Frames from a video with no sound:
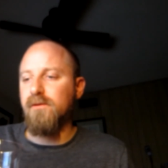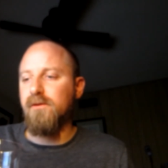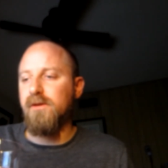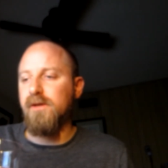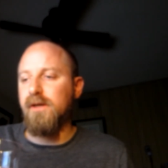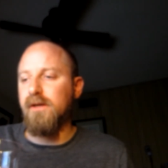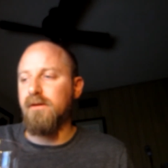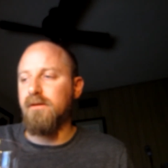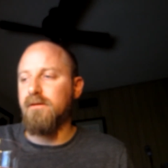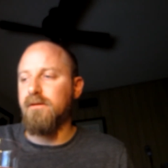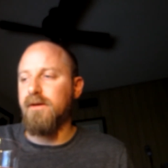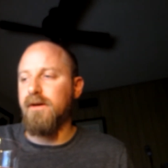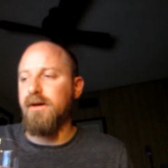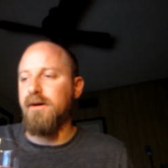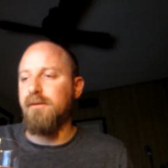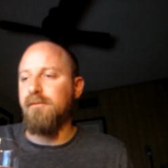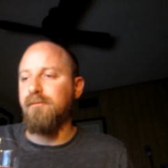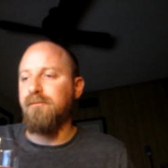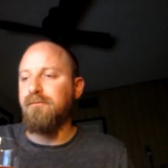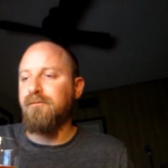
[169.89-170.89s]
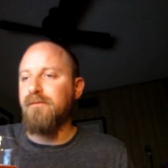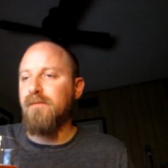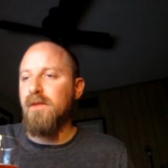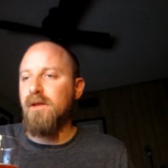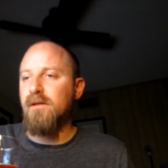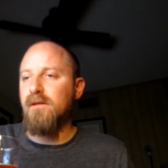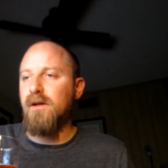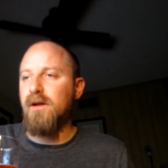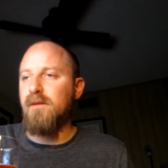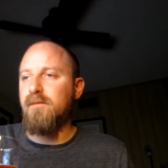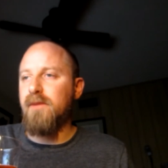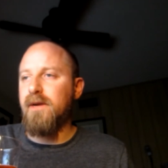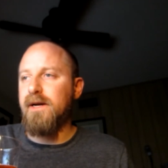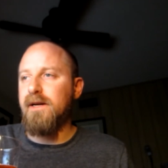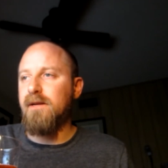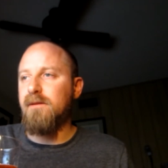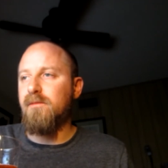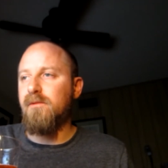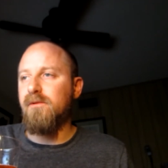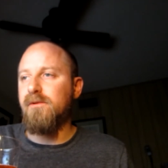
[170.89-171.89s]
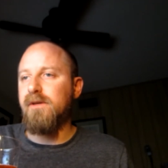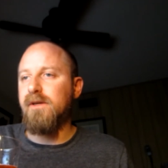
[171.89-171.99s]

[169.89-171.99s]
you get um, a lot of pineapple.